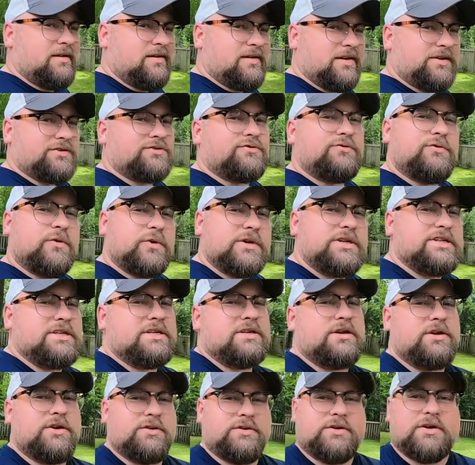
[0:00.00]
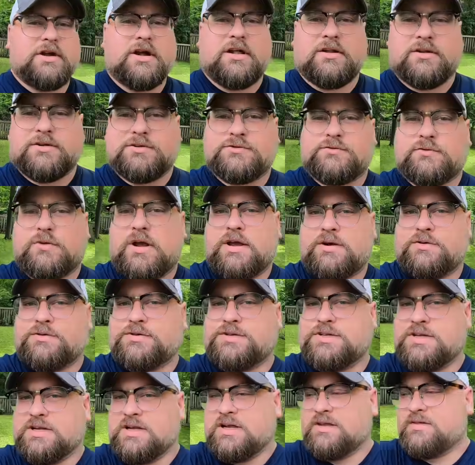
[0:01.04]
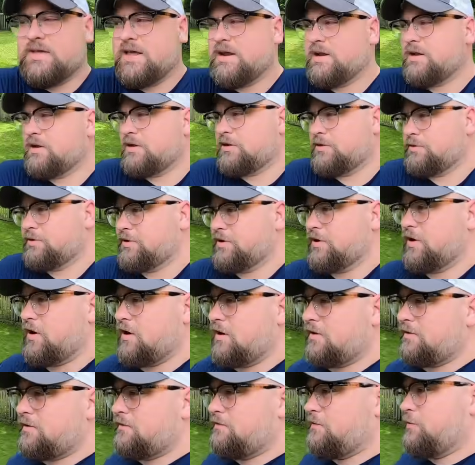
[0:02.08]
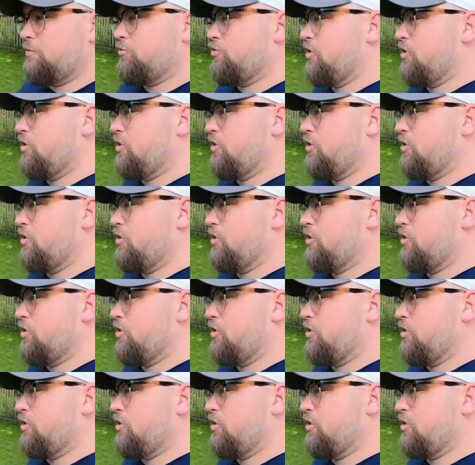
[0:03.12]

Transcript: costs $1,400 for hydroseeding, and that included all of the